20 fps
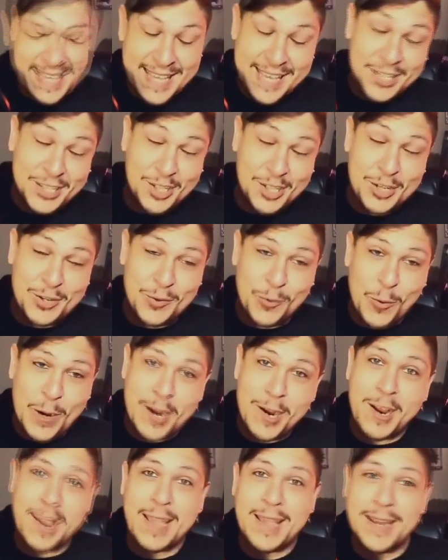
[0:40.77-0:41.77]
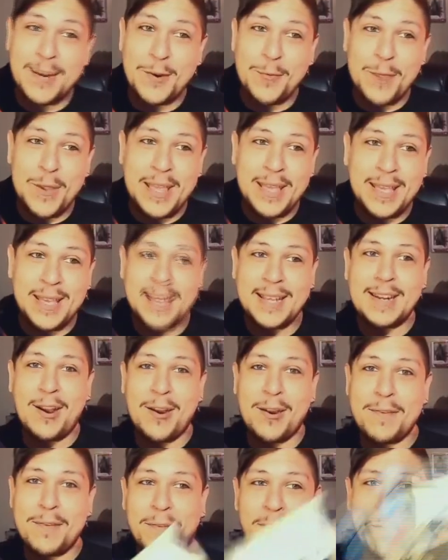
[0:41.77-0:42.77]
issue wherein we get
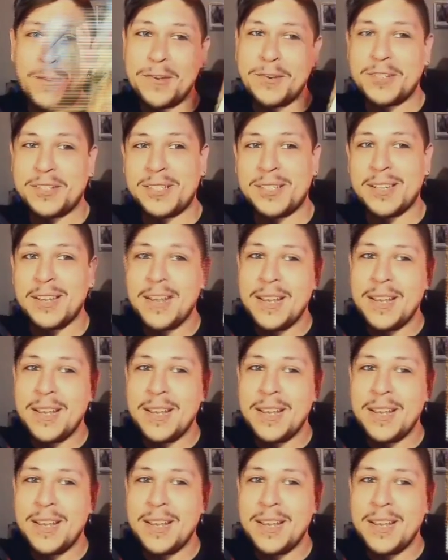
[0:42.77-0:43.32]
our first